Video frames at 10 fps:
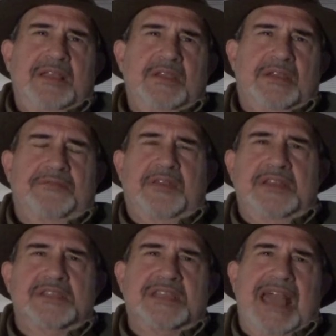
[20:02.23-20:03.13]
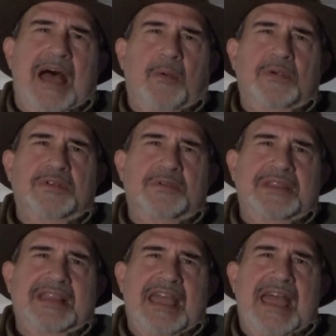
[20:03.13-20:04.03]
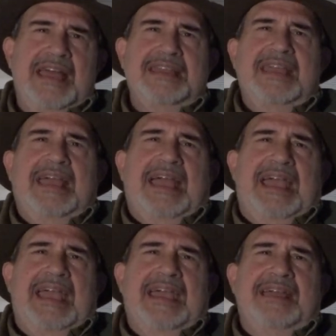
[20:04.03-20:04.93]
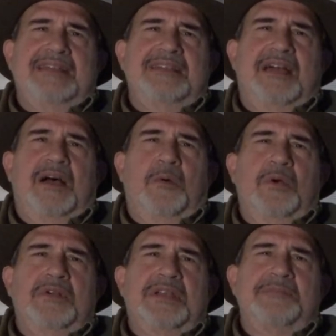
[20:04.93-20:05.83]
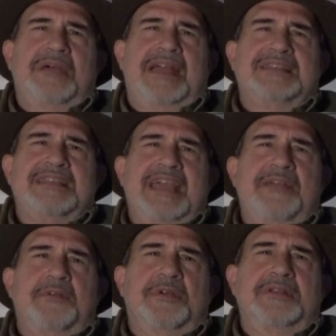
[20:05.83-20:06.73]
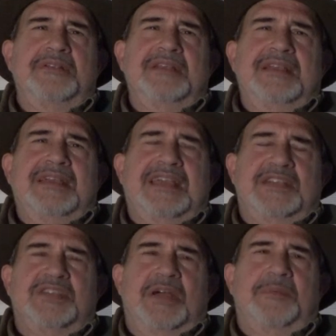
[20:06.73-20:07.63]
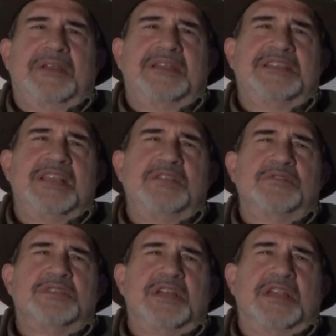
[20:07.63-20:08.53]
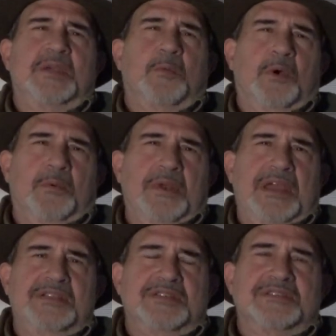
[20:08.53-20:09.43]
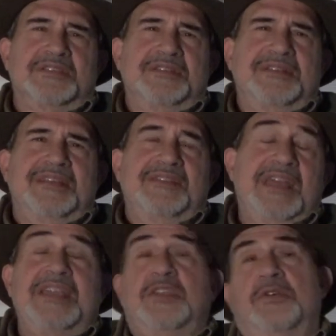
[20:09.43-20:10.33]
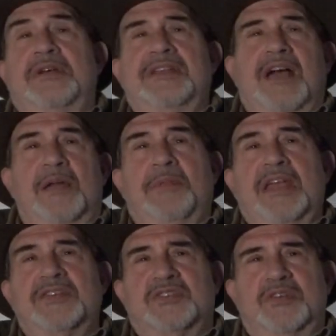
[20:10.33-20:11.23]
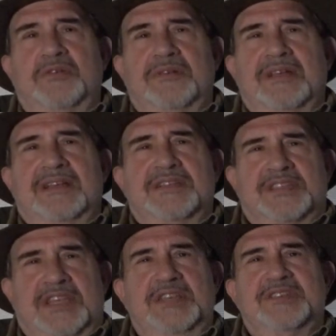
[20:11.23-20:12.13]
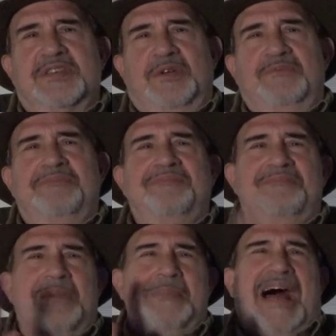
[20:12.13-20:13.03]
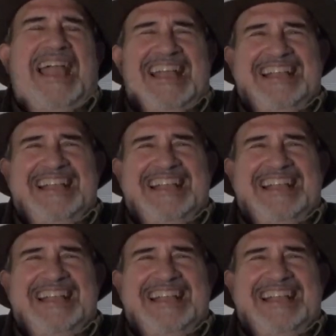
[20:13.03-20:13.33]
You can finish the hour doing that, and uh, we'll get back together and catch up and continue studying world religions. Thank you, and God bless you. See you soon. Bye bye.